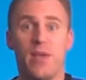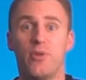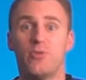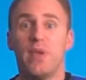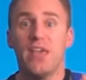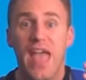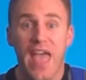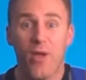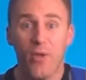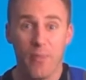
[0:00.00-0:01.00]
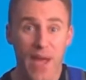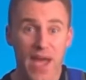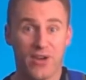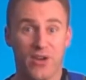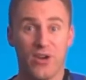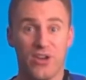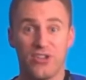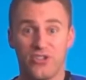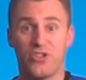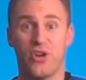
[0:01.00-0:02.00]
He was being held back on
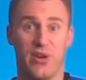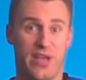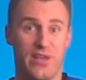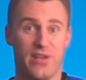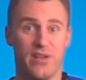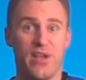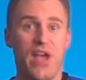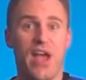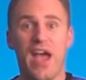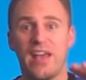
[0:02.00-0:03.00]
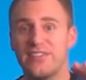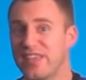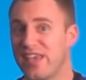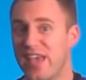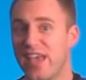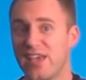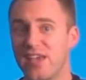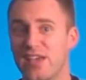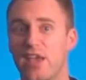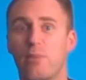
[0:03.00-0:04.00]
his journey. As the
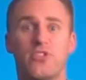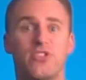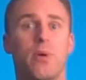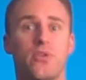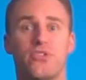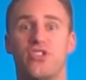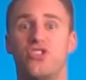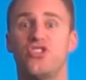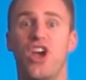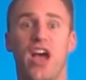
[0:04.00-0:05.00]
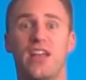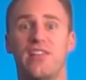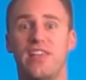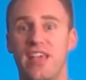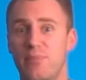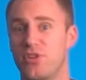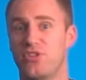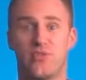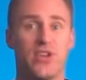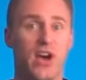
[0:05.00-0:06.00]
king, he was supposed to shine the
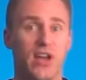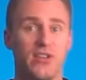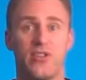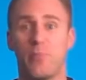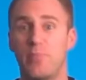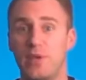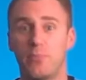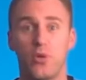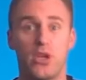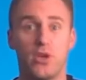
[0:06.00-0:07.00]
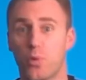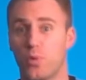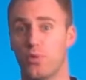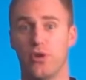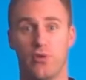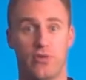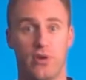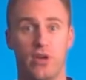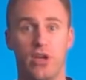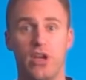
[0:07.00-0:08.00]
image of God to the people he ruled
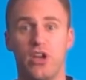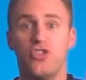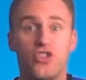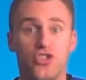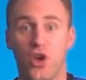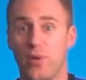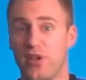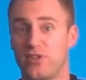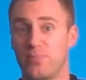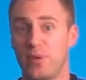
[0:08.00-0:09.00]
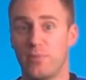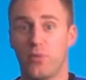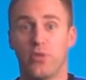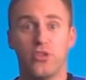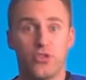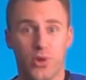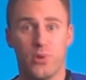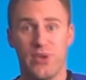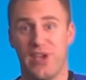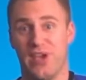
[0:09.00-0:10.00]
over, to show his people the
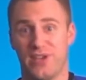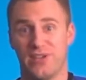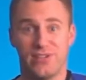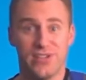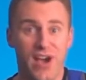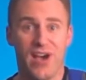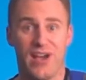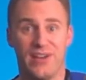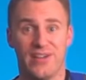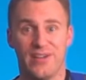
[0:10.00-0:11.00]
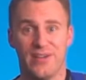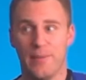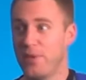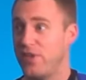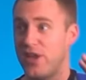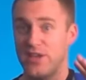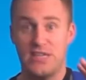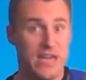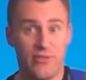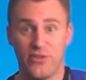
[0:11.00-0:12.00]
true king, God. But
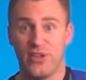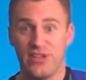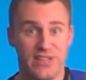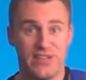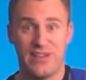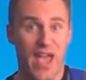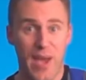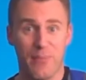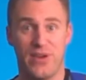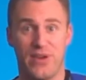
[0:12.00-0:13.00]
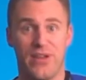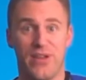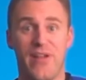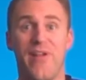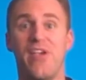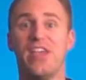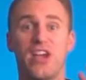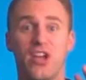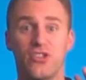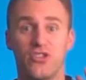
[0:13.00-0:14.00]
that definitely didn't happen. He
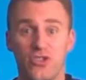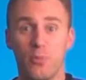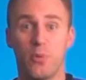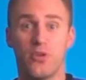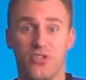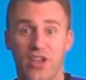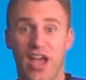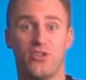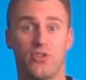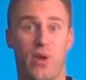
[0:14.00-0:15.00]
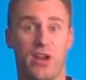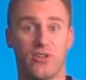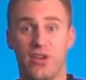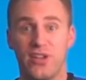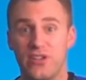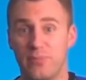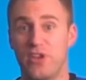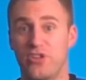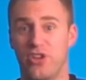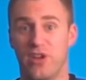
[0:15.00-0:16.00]
got super sidetracked on his
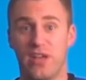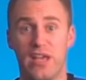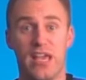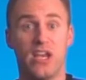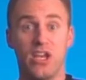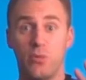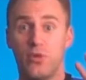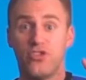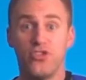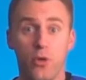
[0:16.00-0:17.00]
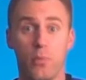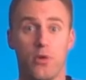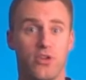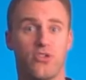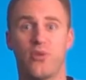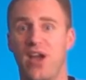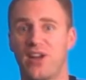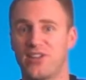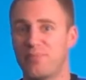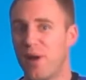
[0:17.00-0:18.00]
mission, and he was super
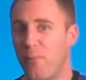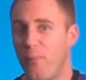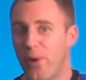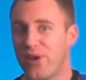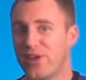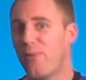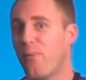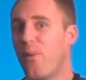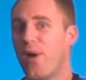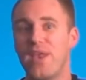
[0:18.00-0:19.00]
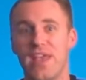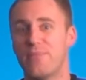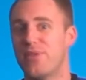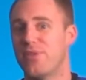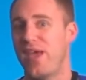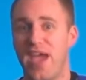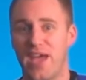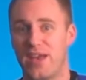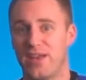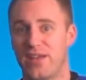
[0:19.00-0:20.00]
distracted by wanting what Naboth
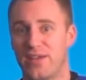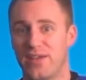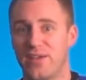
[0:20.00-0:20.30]
had.